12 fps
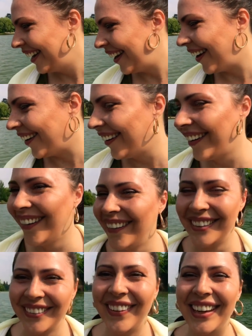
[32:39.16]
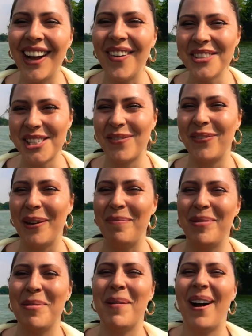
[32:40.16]
Oh, he almost
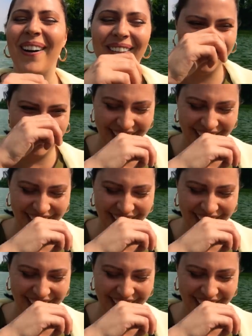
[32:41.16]
flipped the boat.